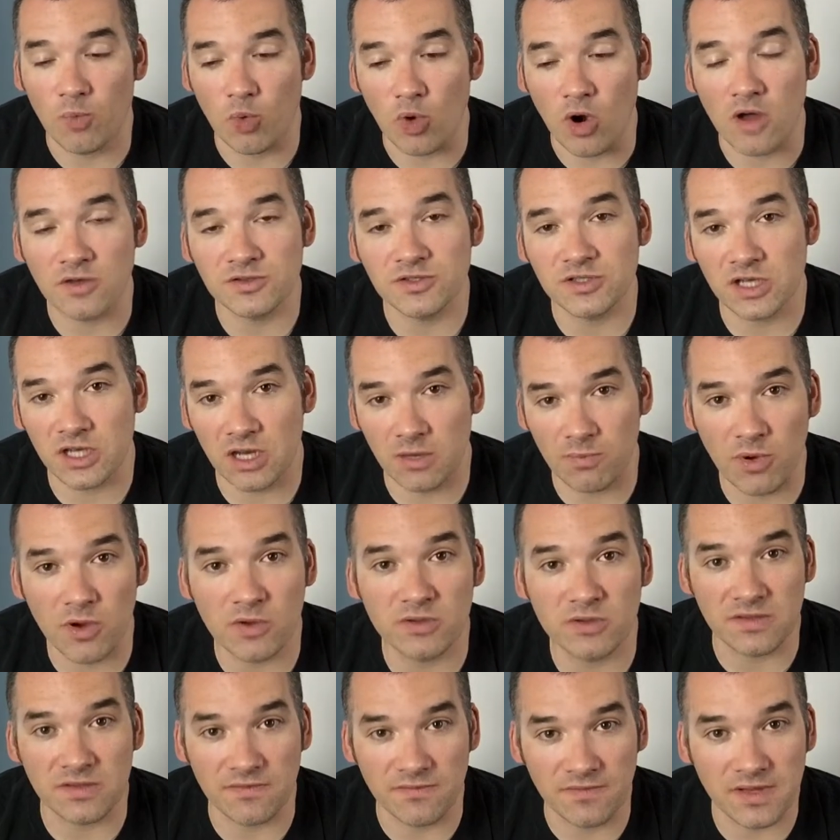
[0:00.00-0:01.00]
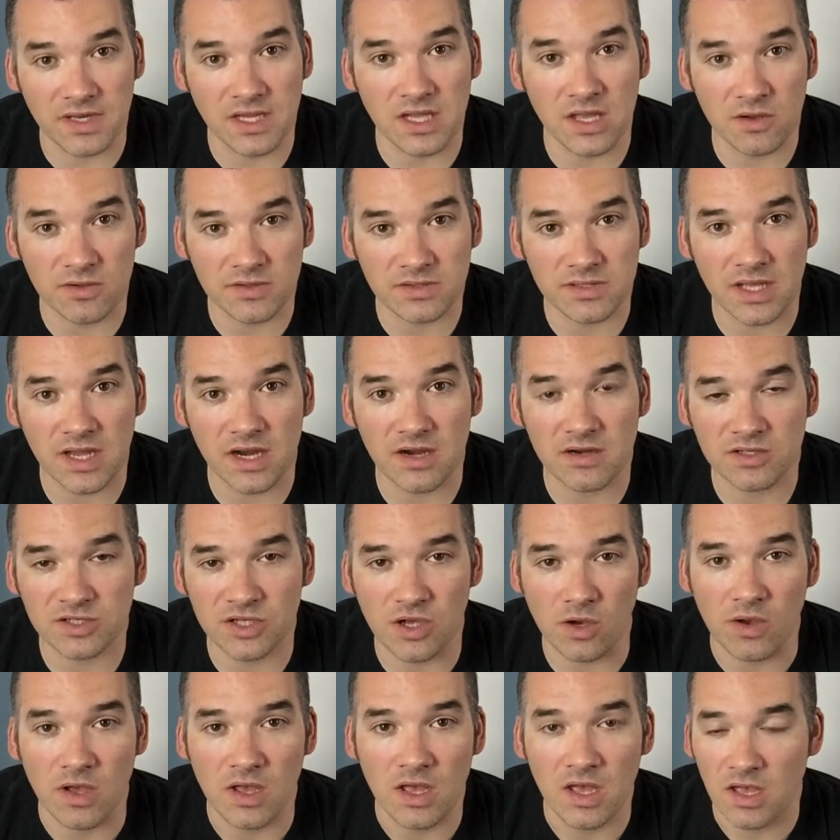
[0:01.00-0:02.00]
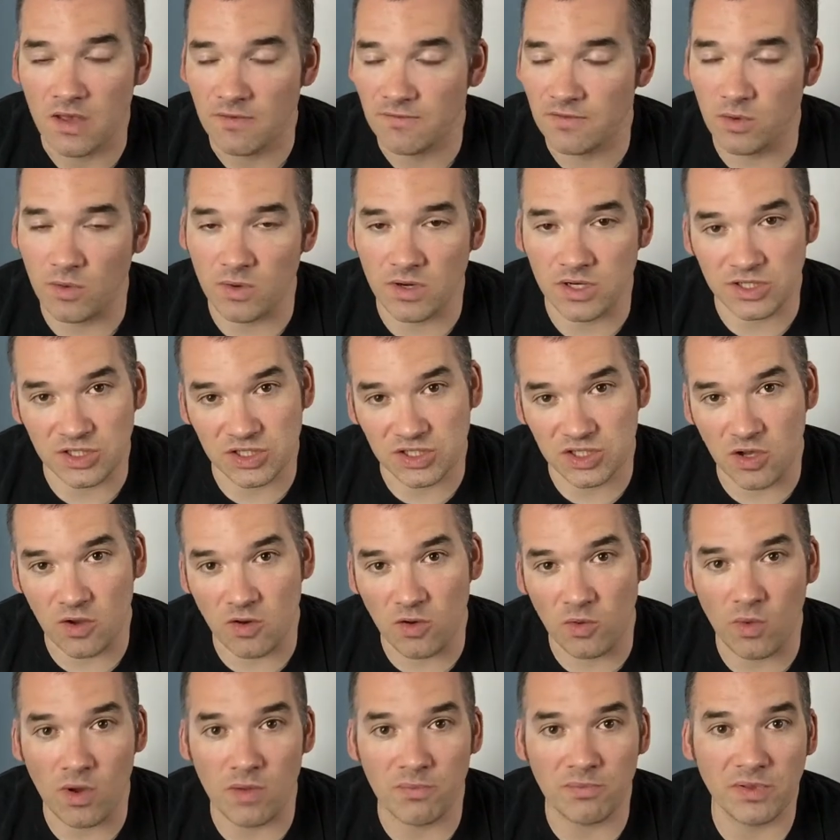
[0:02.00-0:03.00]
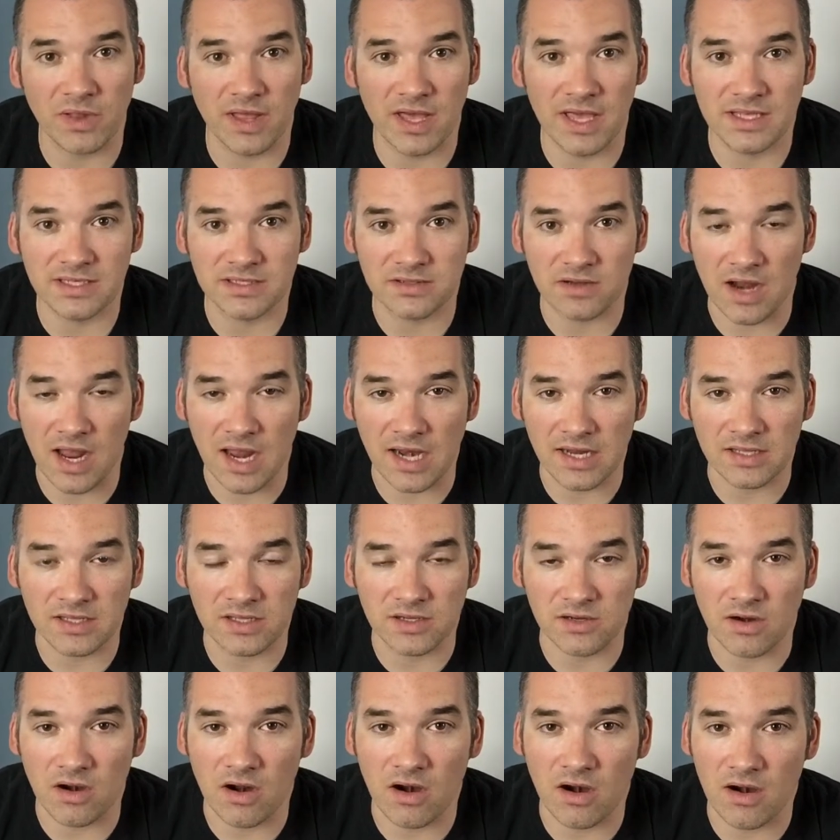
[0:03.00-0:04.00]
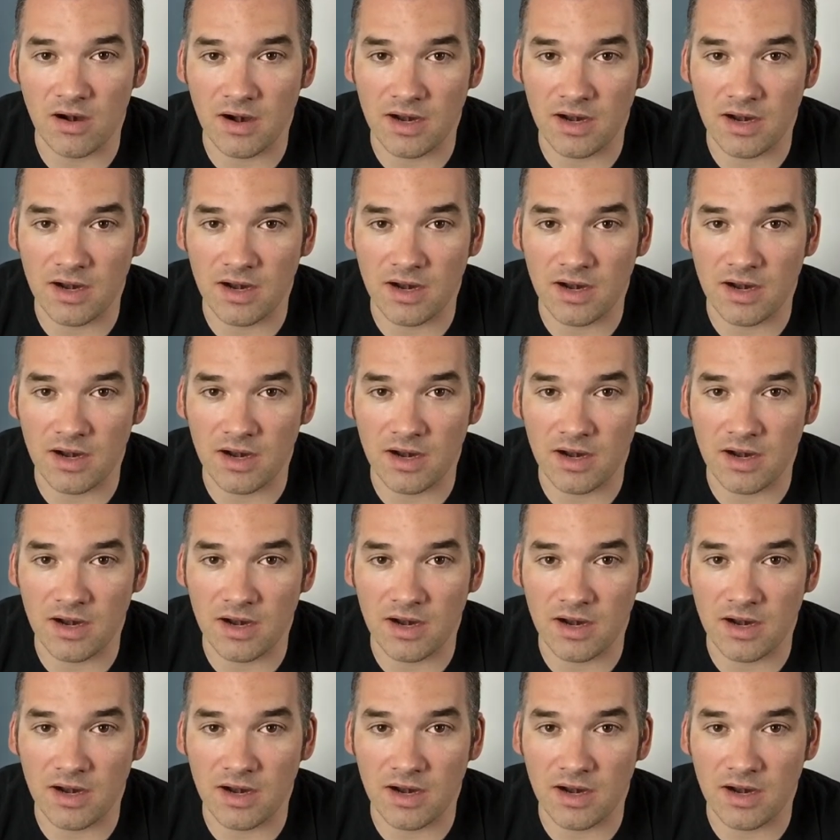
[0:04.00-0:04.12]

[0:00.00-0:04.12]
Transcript: We're also going to the videos there. So if you want to just go to one place or add it to your